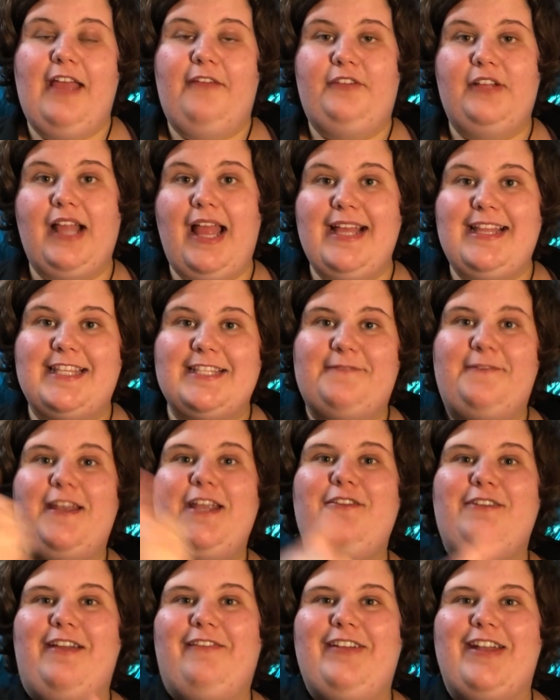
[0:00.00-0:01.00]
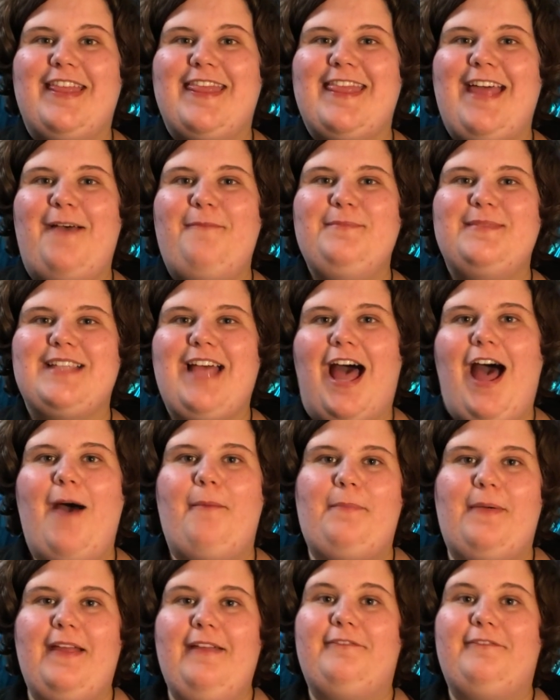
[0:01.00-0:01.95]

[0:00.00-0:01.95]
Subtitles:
If you like this video, give it a thumbs up.